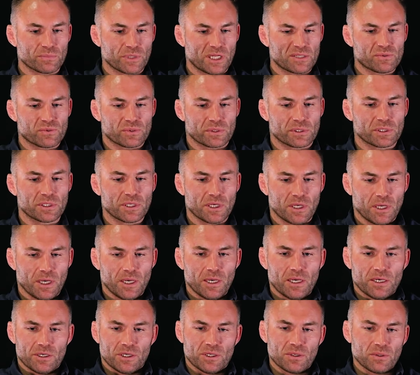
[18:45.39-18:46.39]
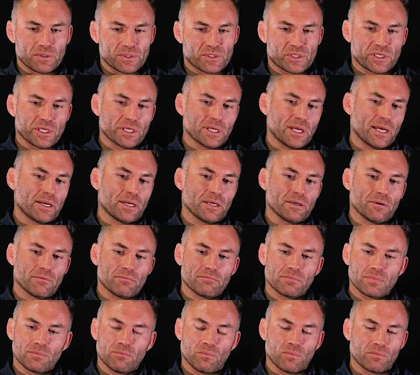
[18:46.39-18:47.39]
That's where you don't see it
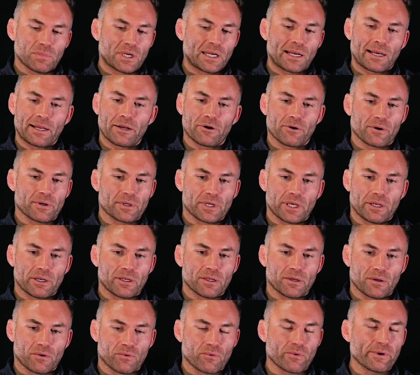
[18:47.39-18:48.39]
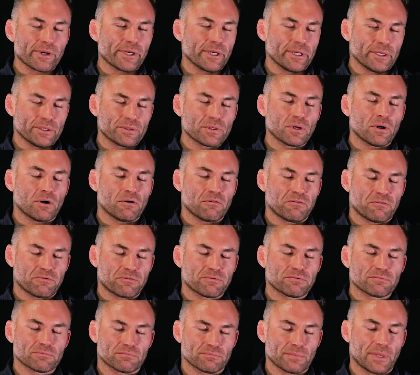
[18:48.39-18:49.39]
any clearer than in a really
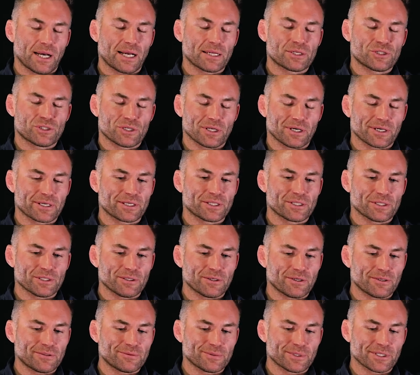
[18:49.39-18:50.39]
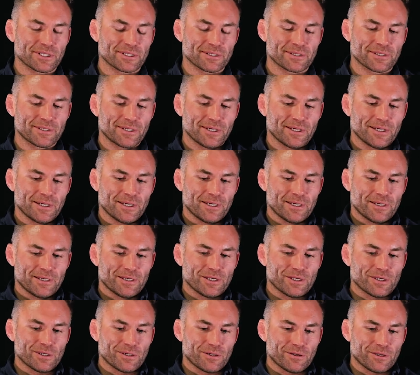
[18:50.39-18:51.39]
tough match, like, you know, where,
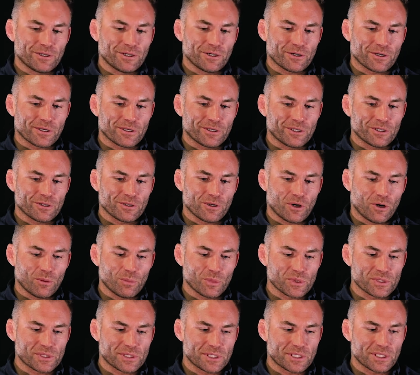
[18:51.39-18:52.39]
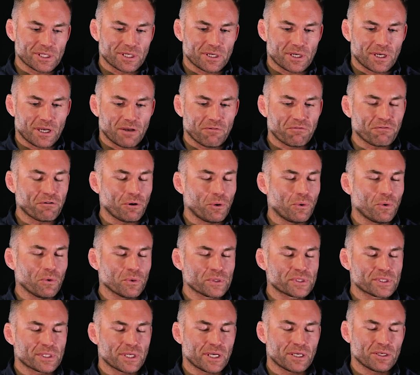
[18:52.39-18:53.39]
you know, you're almost in a flow
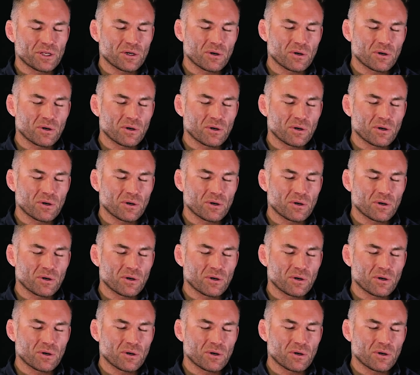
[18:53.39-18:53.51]
state.